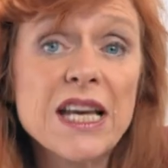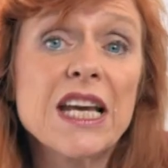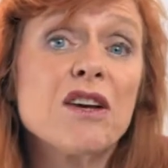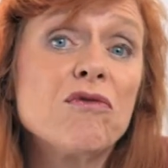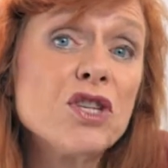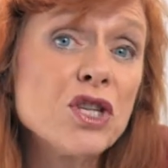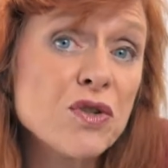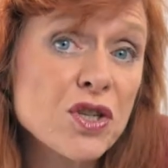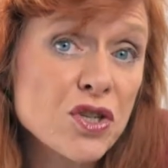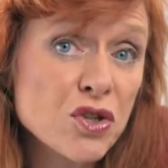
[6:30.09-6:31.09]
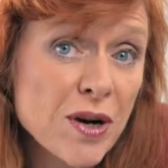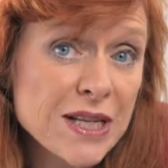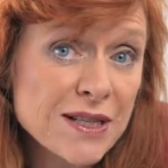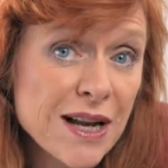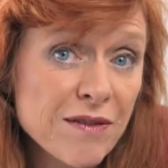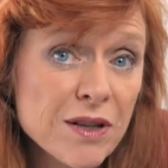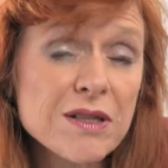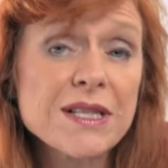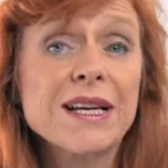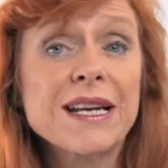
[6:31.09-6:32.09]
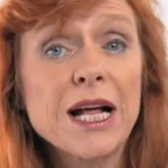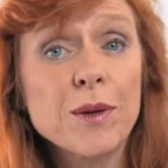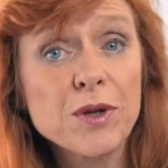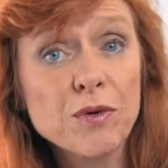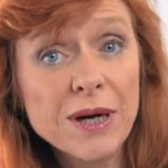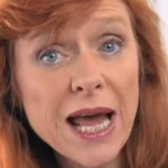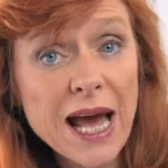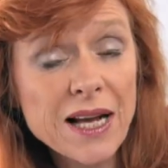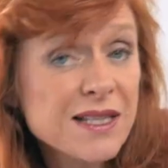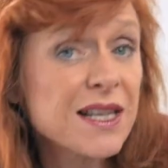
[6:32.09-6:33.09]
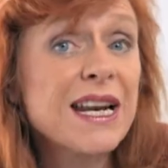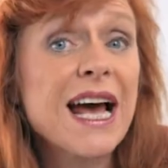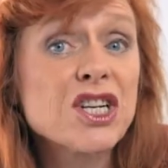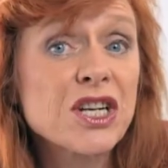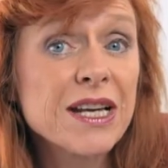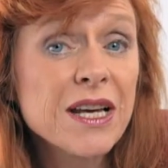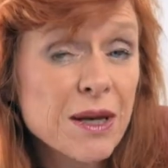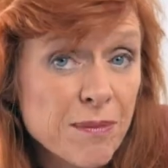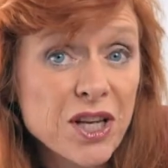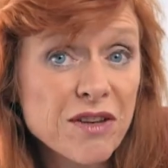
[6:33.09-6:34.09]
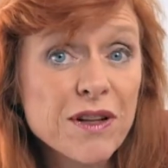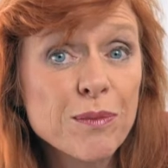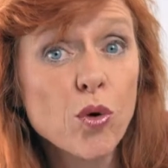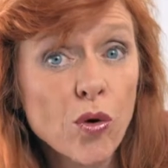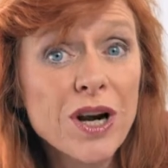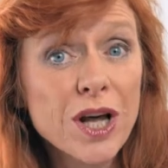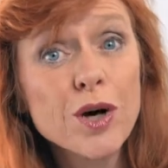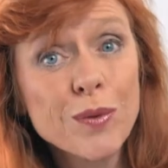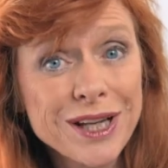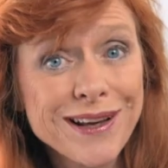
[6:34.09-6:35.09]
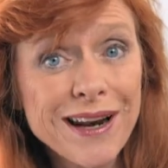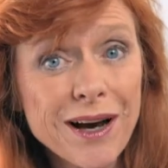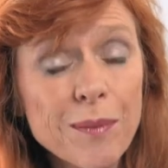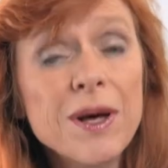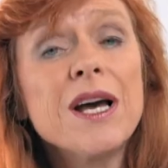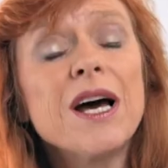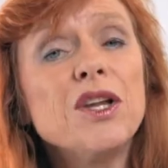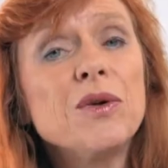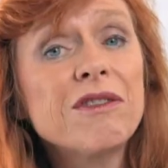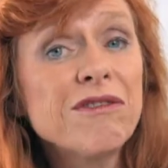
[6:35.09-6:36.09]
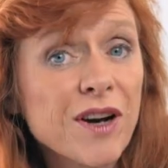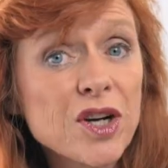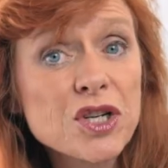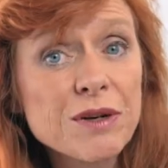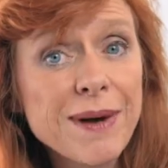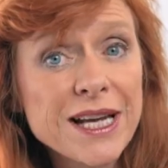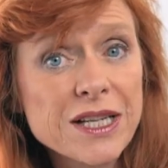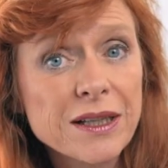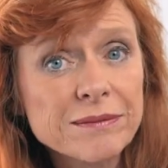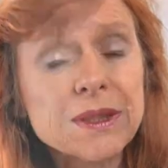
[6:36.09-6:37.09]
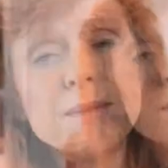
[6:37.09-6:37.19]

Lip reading: It can reduce your stress levels, it can help you relax, it can actually make you feel more alert when you get up, and you can function better.